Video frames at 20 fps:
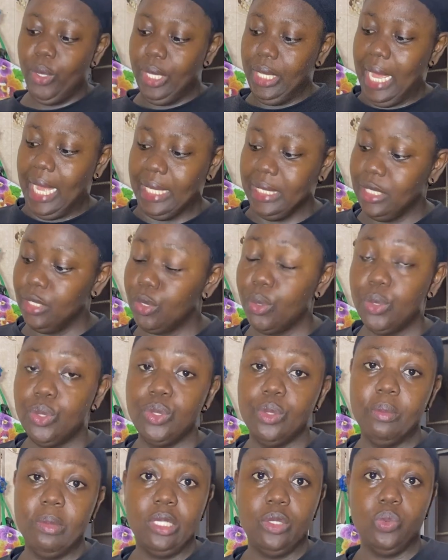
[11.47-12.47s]
And it's also
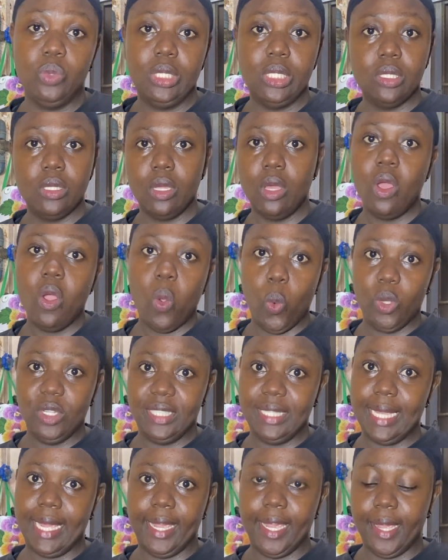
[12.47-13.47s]
made with what
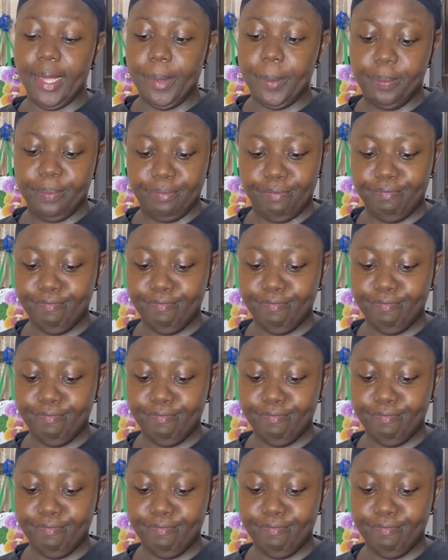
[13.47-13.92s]
I am.